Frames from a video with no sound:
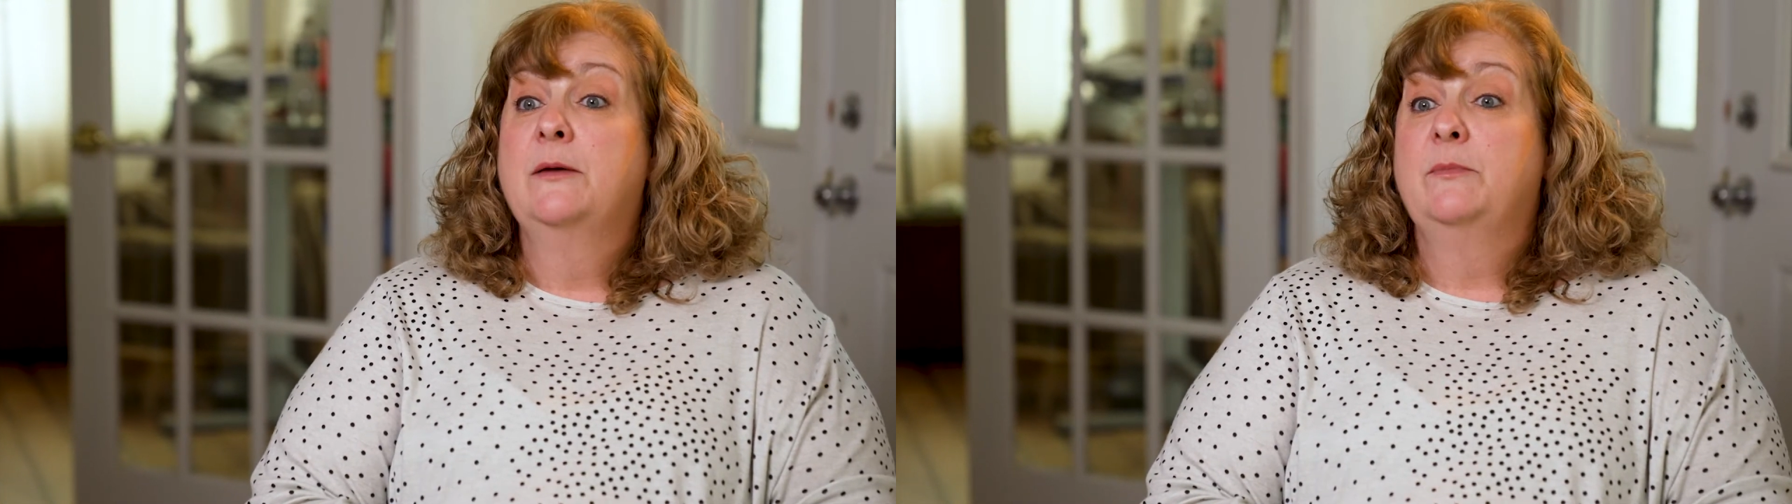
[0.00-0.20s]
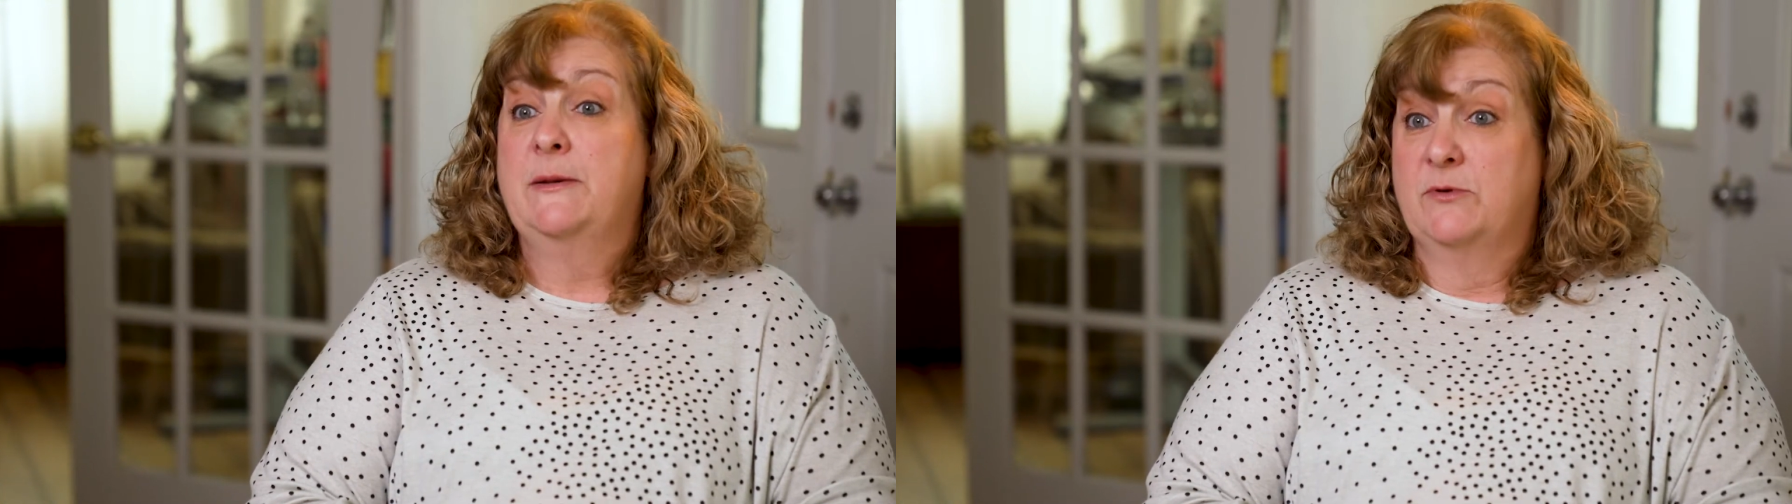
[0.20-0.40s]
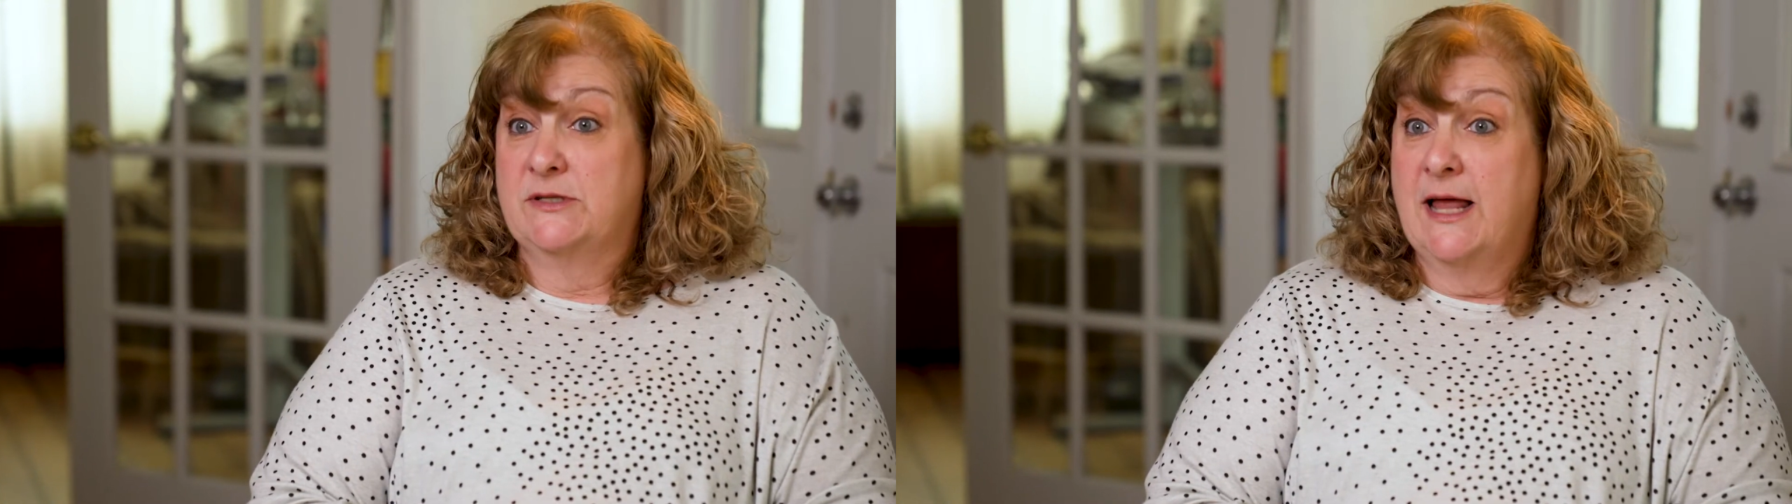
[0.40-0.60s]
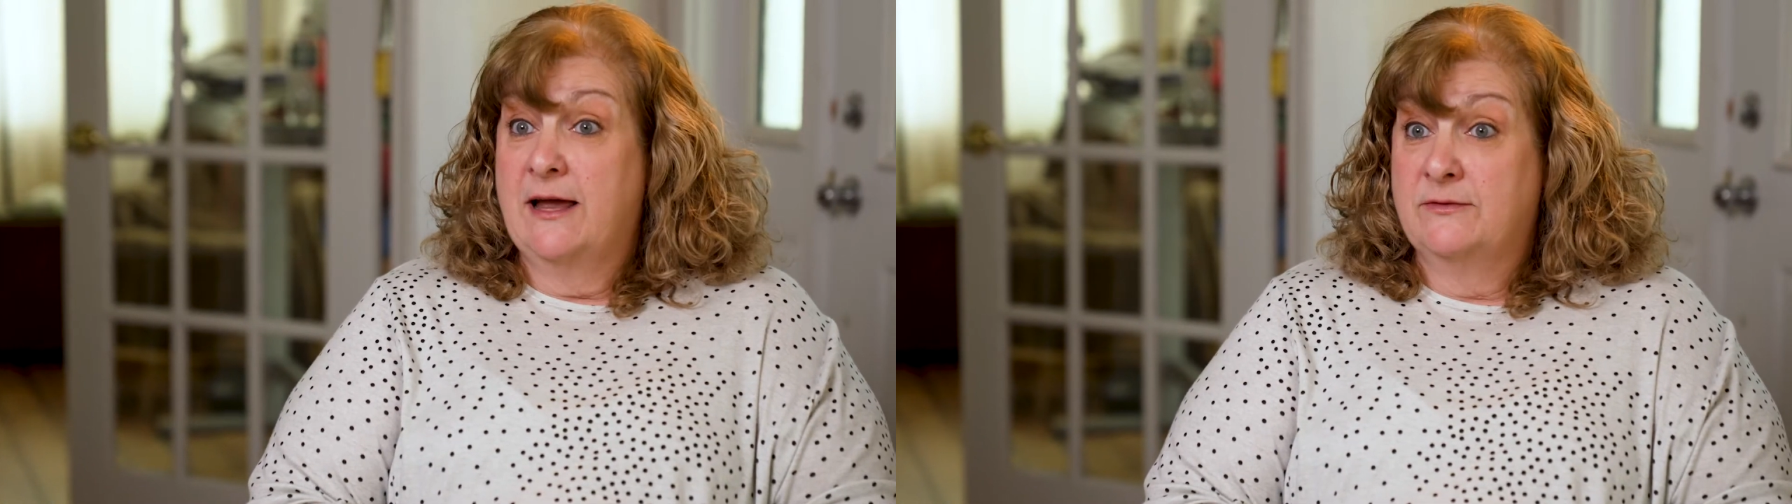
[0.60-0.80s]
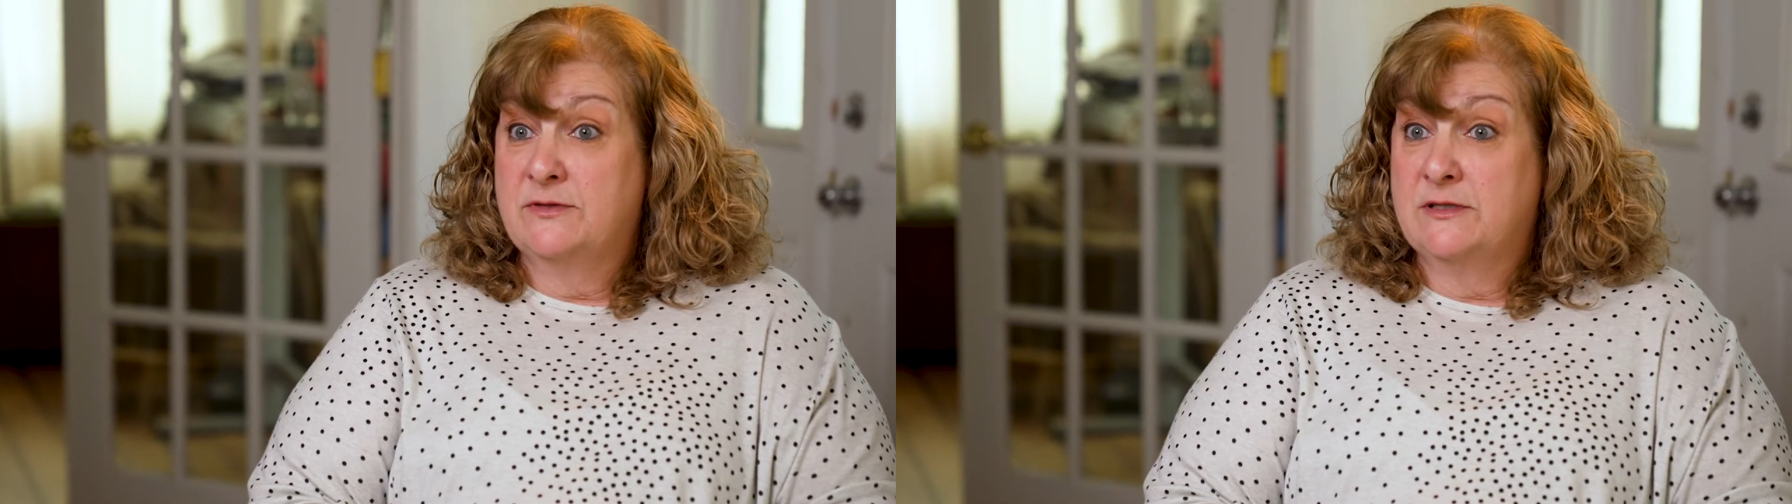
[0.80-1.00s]
people's
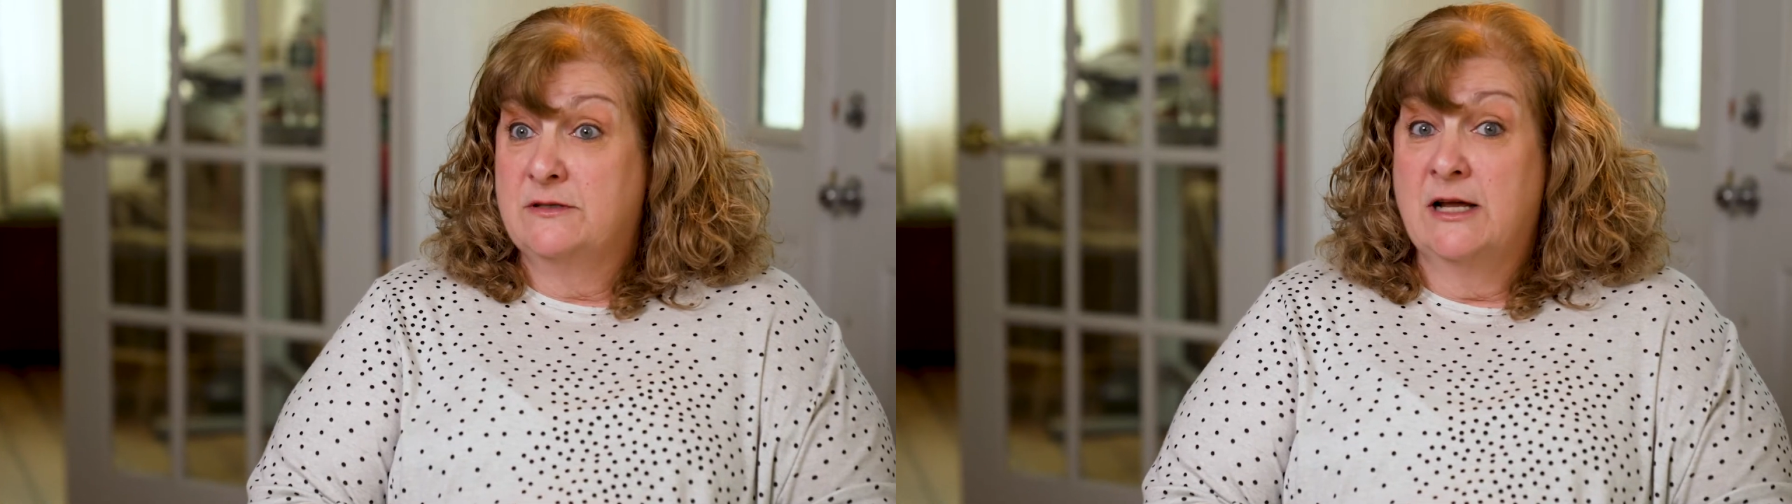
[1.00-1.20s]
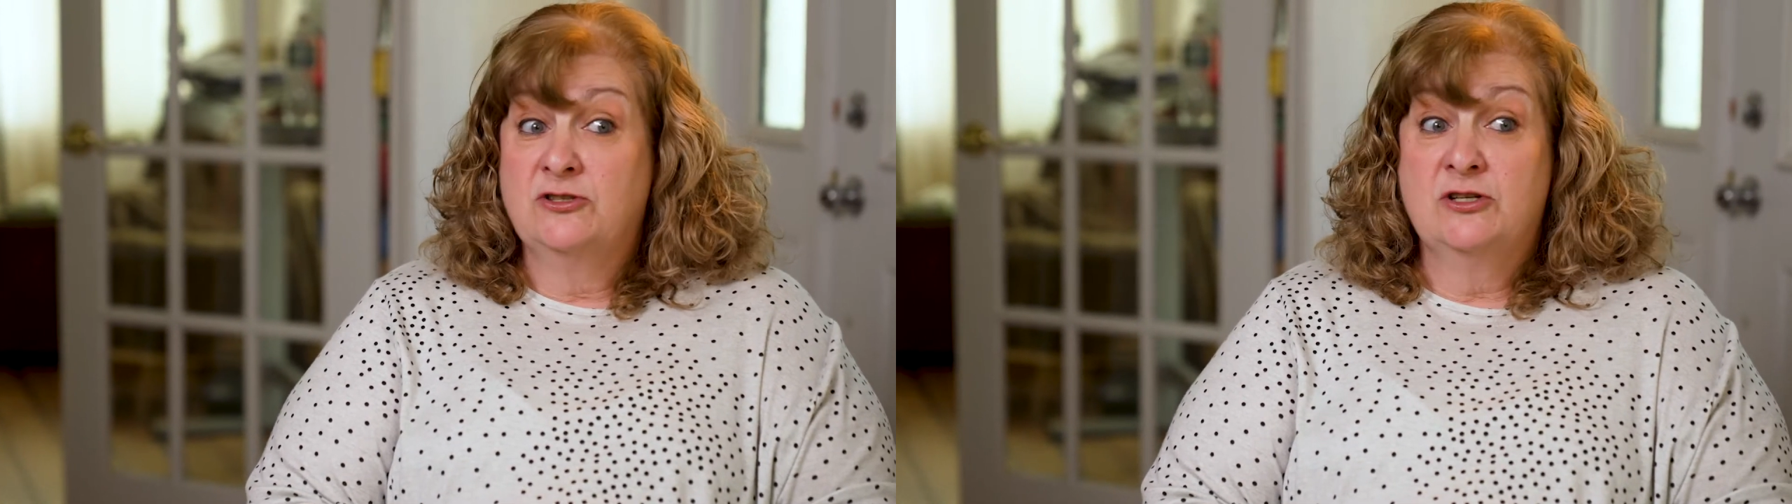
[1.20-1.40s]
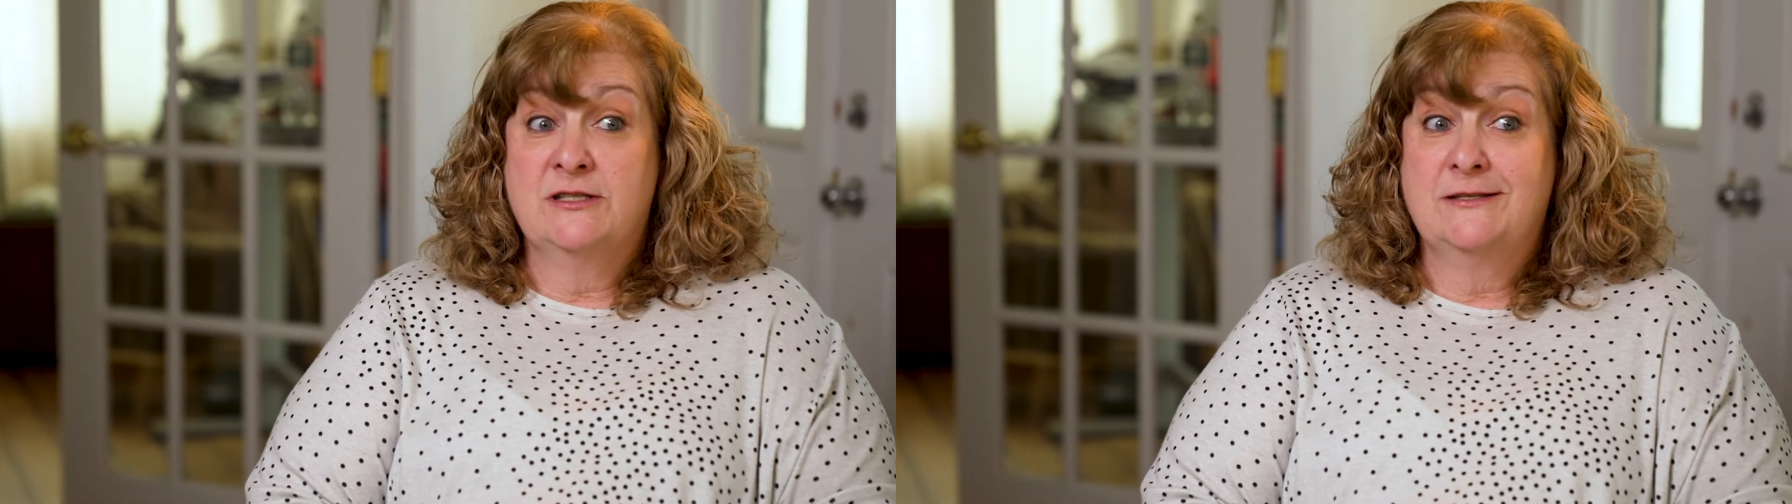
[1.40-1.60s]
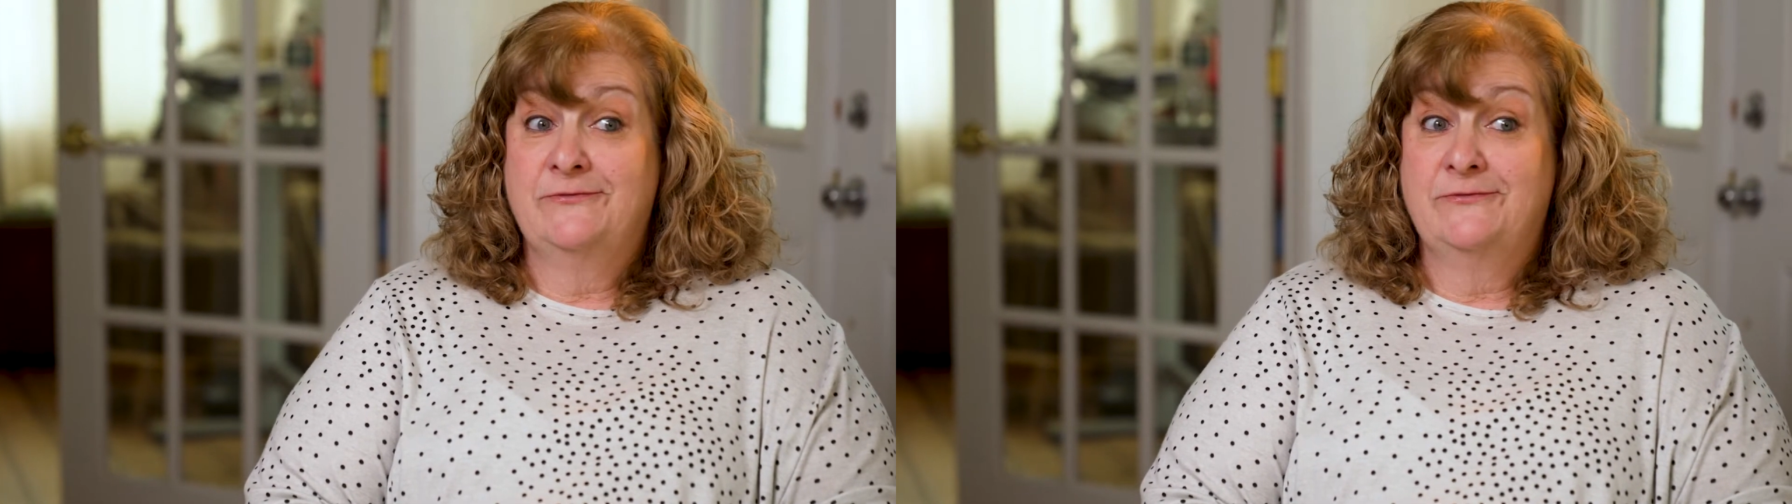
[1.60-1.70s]
lives, not just